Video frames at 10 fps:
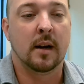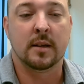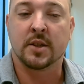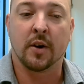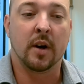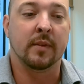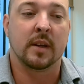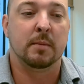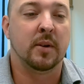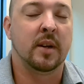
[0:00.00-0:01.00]
I started off
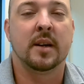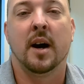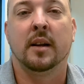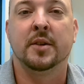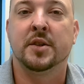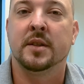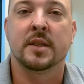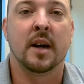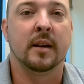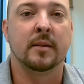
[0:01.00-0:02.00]
at community college,
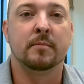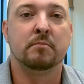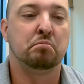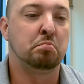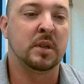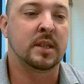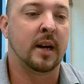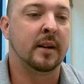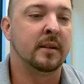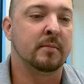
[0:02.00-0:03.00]
just kind of
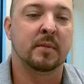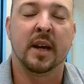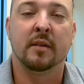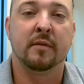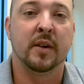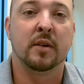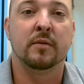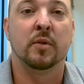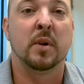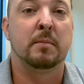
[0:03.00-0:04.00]
decided to get a
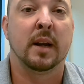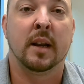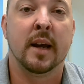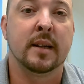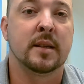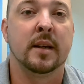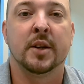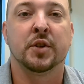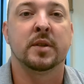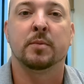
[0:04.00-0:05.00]
feel for what my likes and
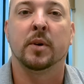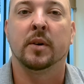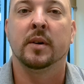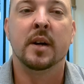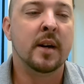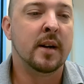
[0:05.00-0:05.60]
interests were,